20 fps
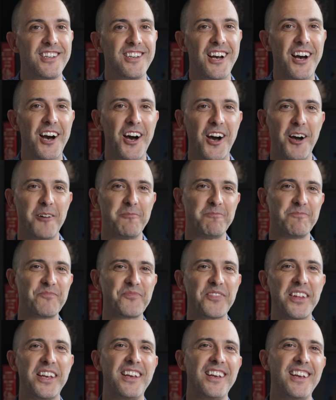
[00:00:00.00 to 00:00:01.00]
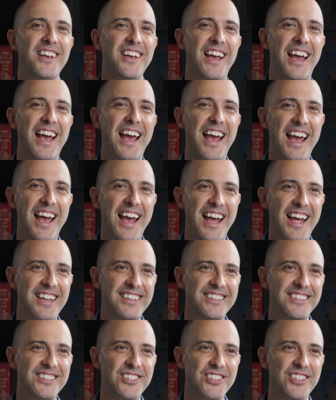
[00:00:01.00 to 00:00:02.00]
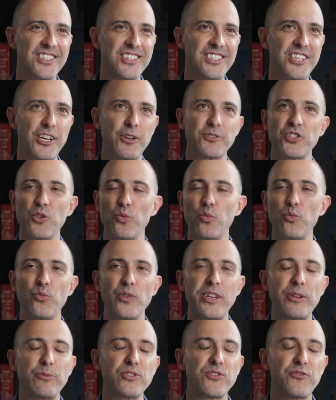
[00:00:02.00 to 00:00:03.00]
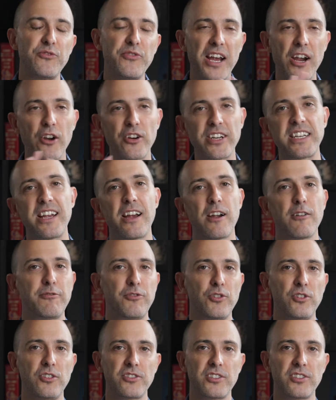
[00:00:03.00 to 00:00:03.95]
So he was very careful